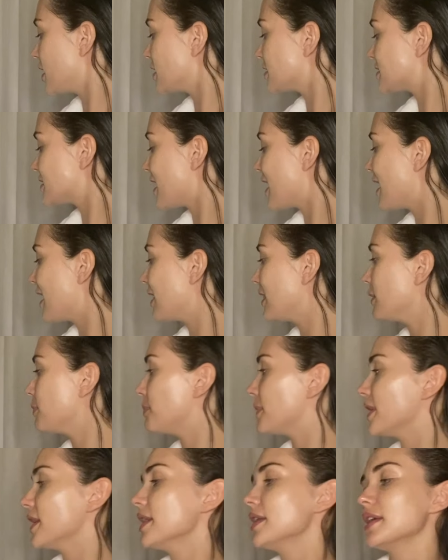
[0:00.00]
to
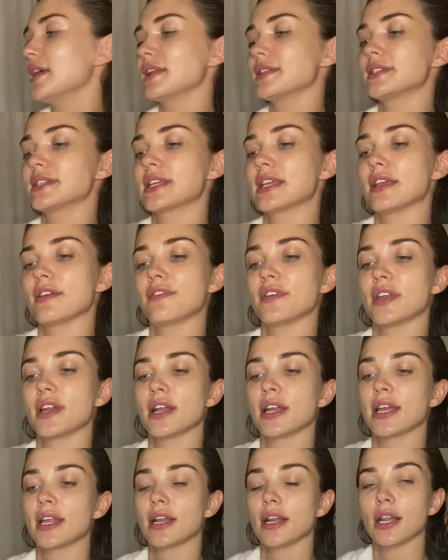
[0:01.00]
help it and to give it a
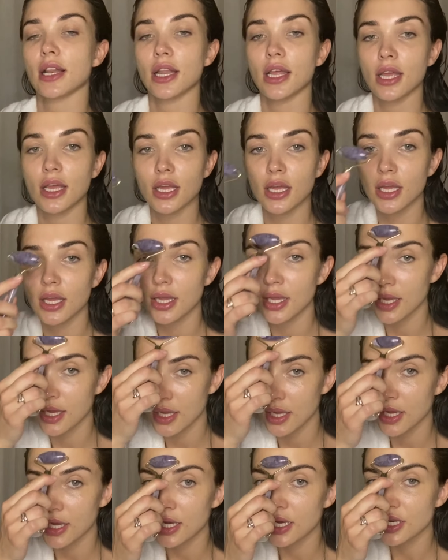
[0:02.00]
little
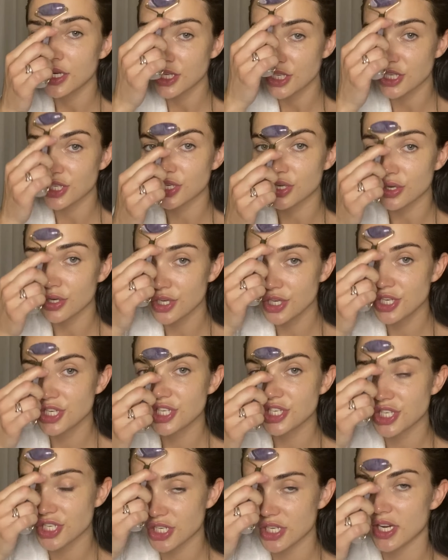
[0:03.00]

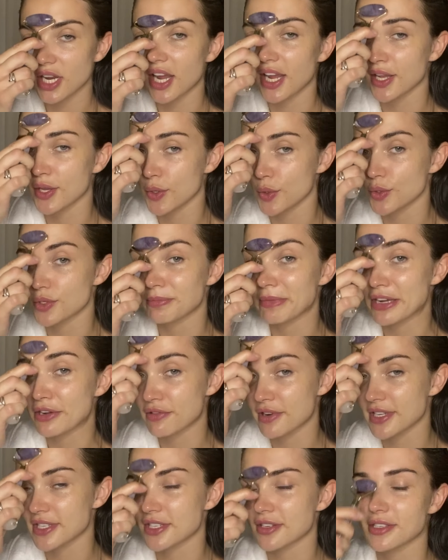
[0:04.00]
zhuzh, I use my
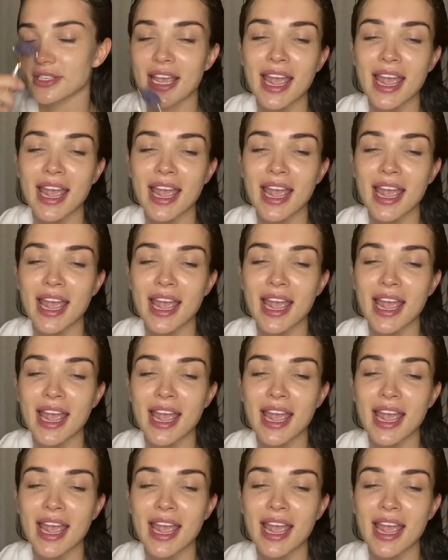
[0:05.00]
crystals.